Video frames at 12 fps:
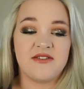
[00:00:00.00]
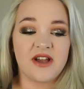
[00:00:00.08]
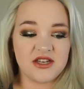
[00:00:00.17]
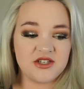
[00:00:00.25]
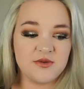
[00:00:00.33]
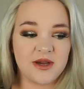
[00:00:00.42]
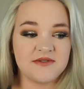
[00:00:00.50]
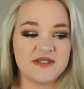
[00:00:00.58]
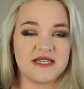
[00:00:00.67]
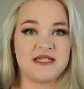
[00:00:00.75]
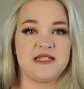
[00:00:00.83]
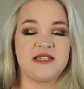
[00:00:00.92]
I do have
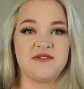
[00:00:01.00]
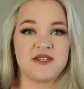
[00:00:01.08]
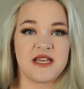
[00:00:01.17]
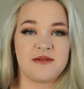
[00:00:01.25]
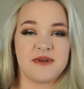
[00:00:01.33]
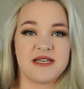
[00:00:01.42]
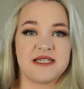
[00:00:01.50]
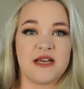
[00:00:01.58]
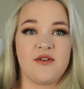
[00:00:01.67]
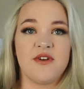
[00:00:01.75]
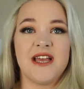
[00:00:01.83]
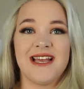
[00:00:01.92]
sensitive skin
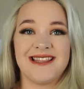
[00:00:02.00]
myself.